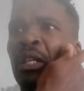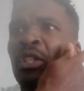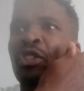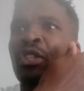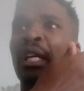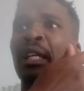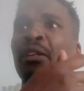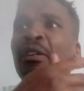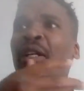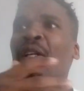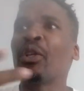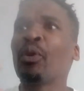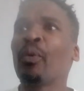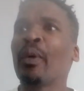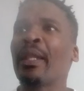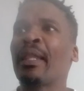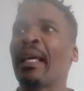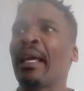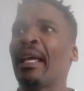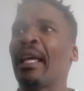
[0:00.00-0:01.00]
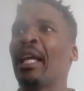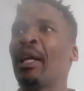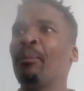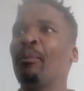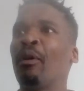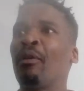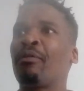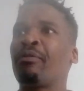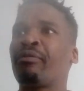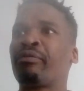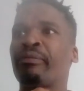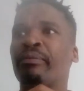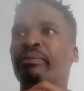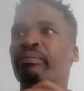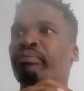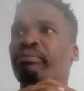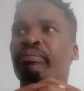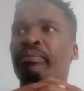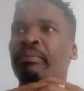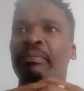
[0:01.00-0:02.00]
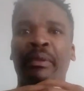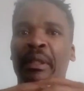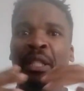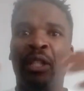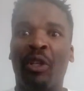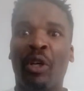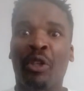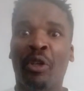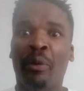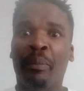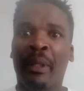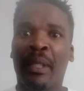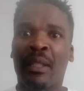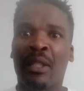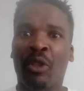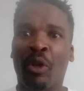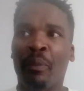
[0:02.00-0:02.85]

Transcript: generally with the aim of economic